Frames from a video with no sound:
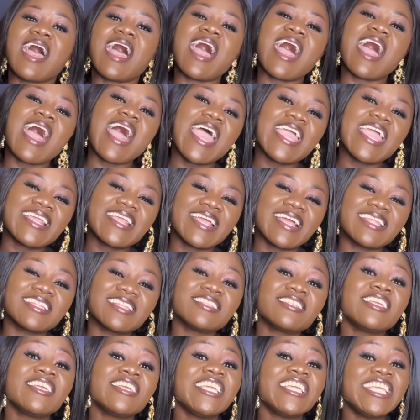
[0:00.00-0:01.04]
I can
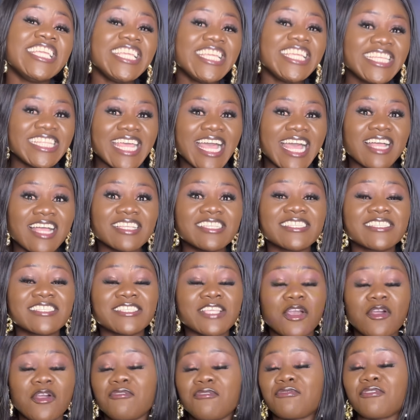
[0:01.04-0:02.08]
either
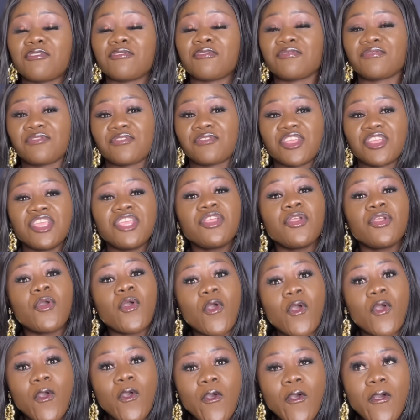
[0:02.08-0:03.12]
sell for free
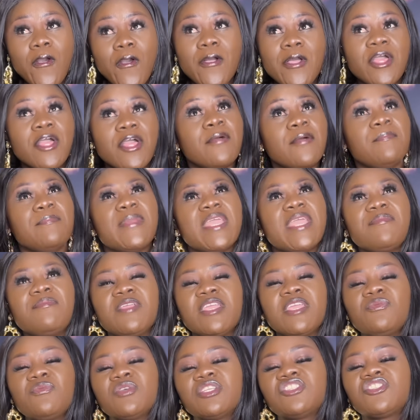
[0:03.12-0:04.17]
or
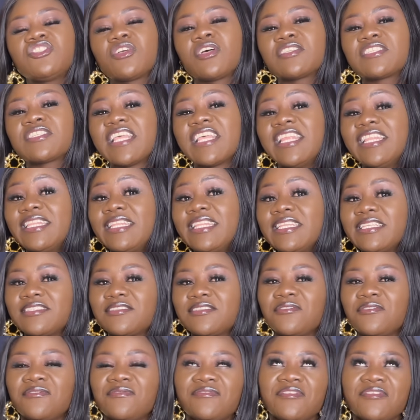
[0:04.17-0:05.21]
maybe with just
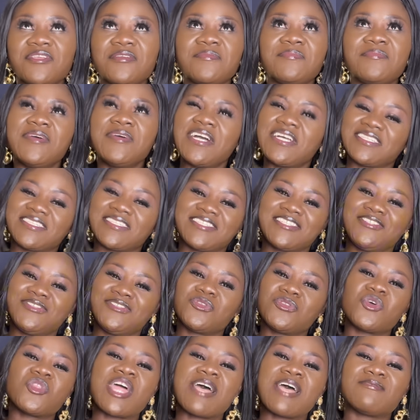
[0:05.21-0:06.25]
little fee, but you
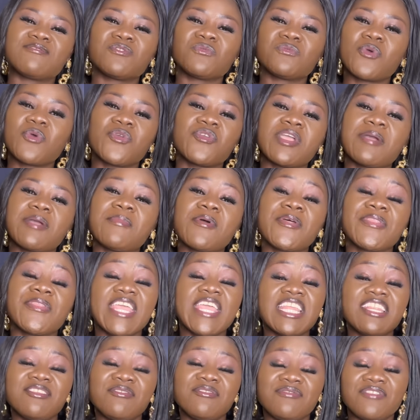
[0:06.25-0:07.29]
don't have to worry about
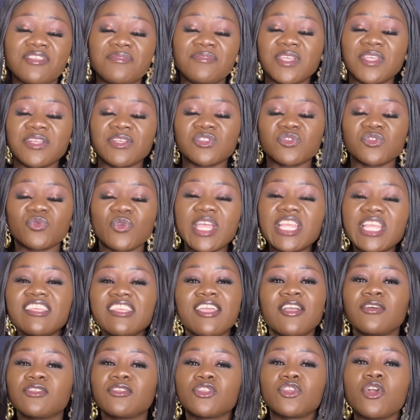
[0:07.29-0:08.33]
any fee, because right
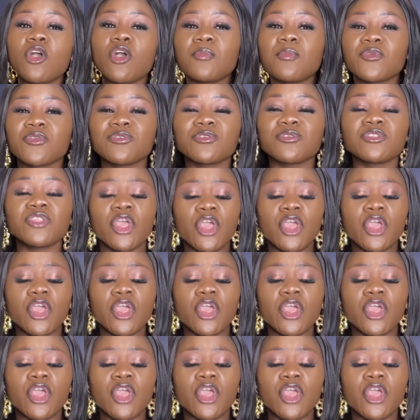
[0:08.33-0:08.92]
here on Gumroad